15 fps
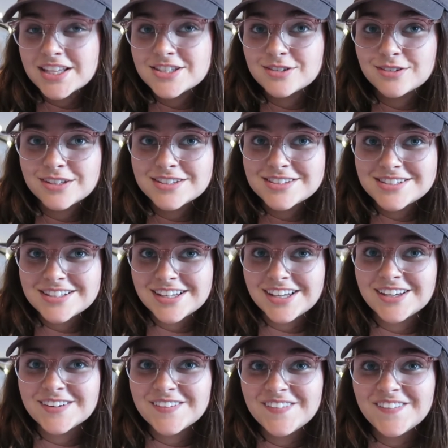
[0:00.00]
So let's see
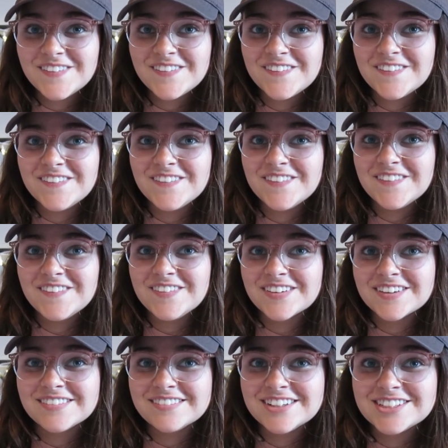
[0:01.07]
who
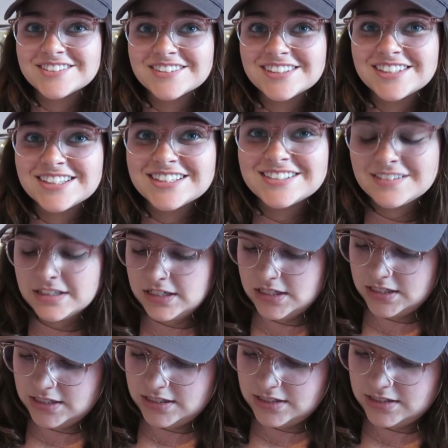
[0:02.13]
or which one this one
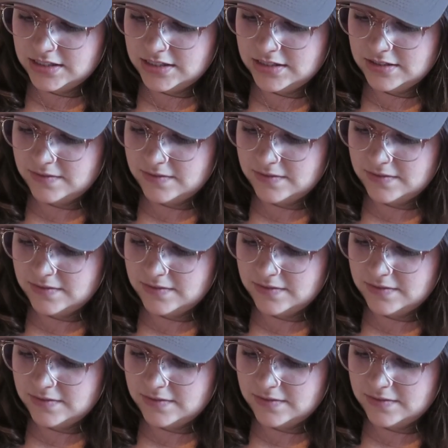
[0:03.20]
is.